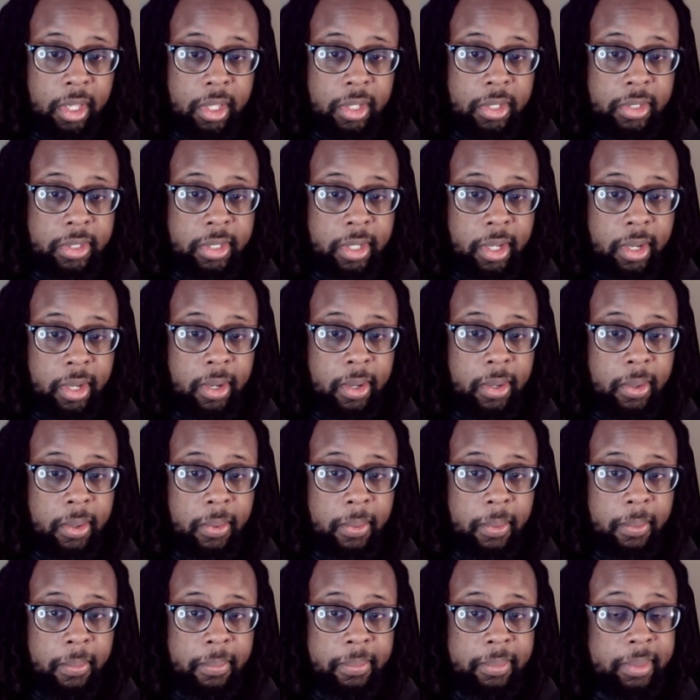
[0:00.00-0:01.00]

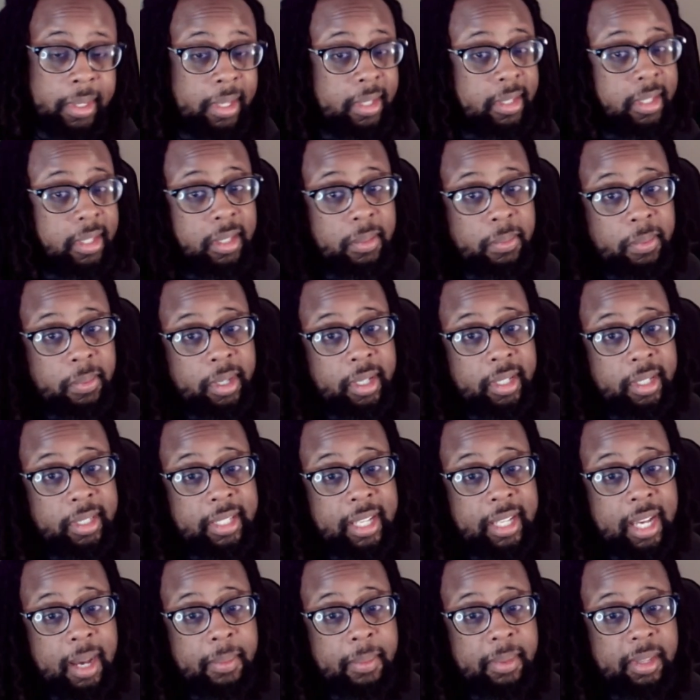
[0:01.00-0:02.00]
So this is one
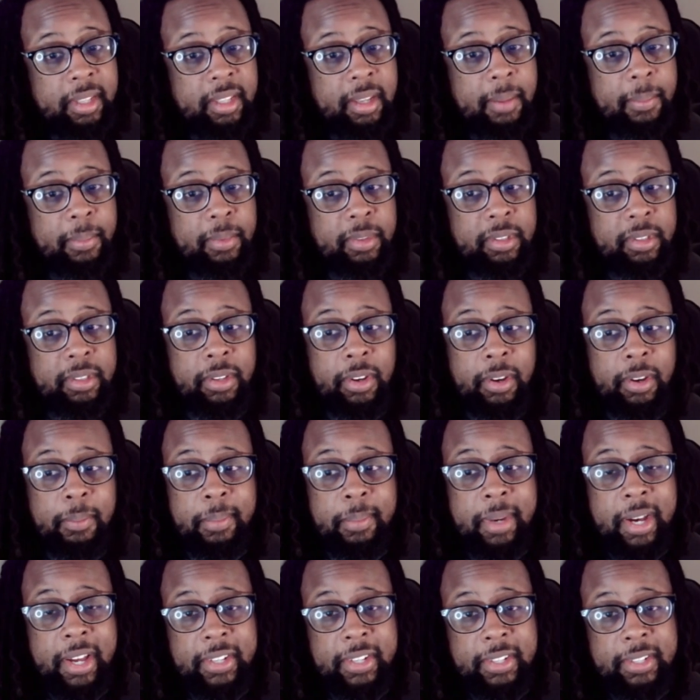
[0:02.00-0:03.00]
time that I'm gonna talk
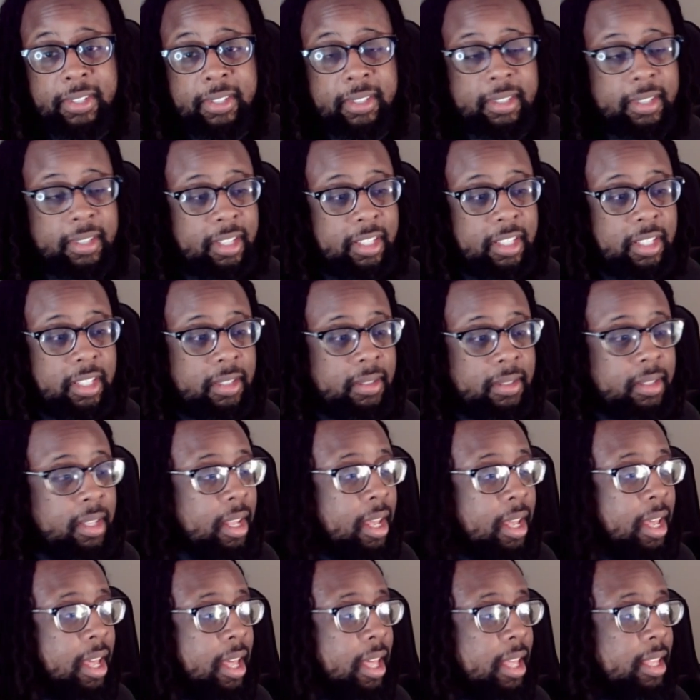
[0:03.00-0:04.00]
my
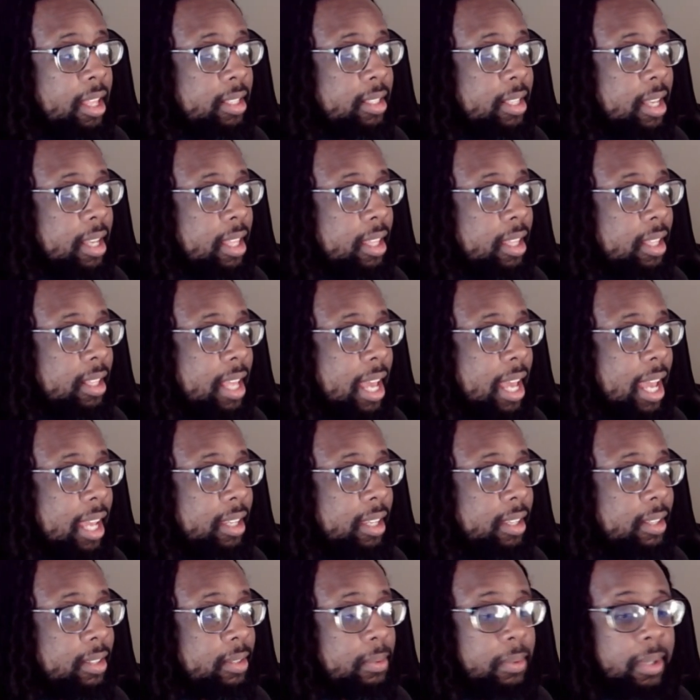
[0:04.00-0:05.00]
It's kind of like,
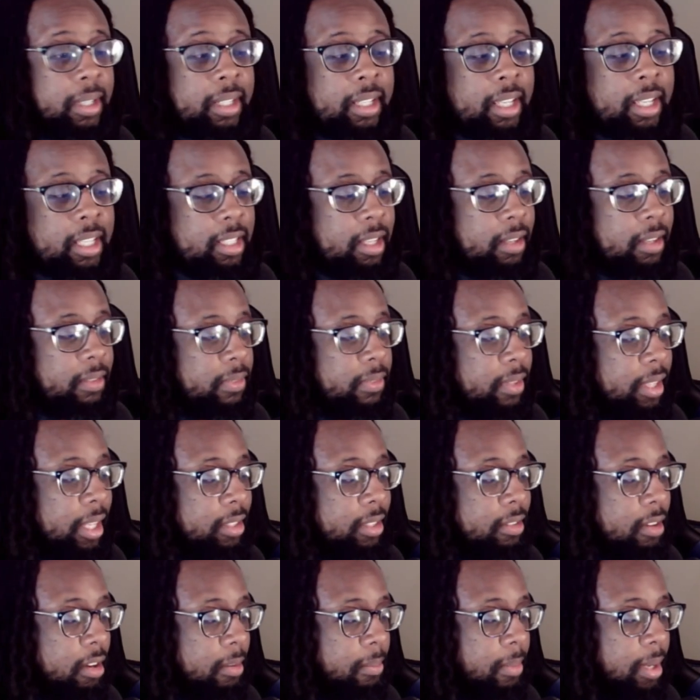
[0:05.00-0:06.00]
because one day I feel like
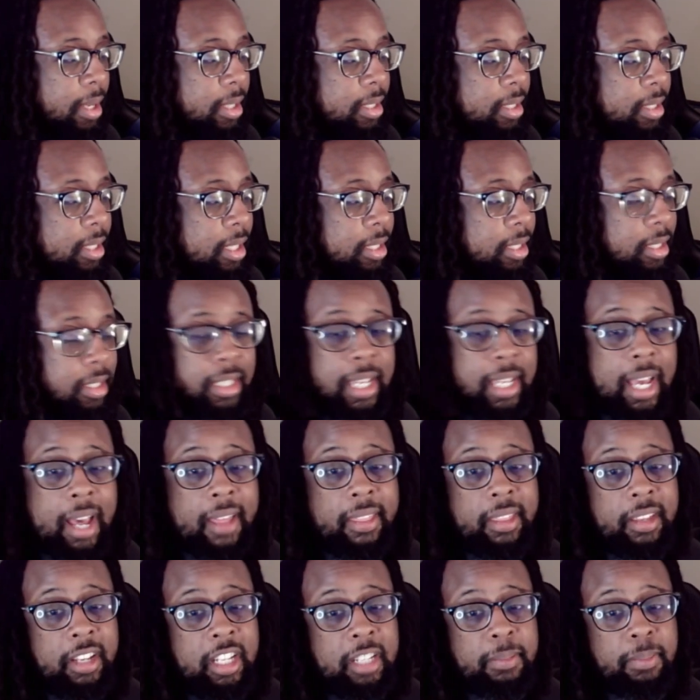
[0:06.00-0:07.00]
talking my shit, I just
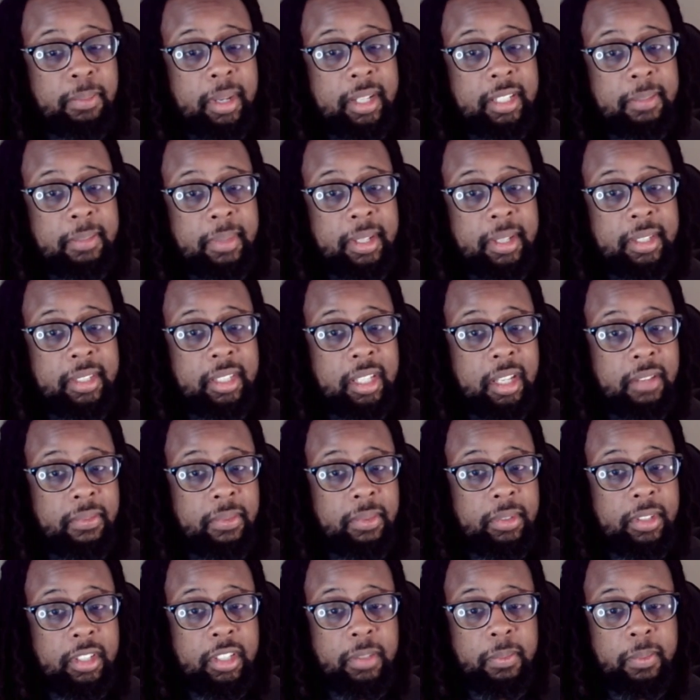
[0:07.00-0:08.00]
had to express myself
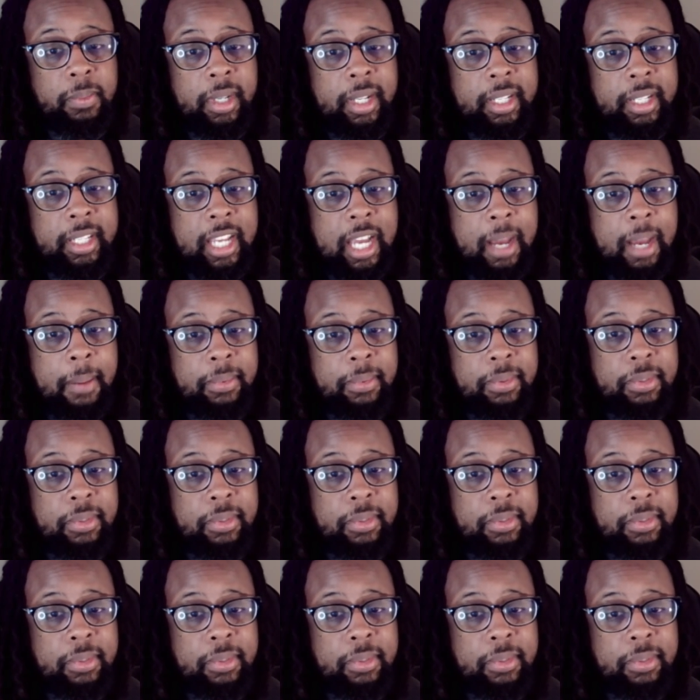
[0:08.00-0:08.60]
on this one time.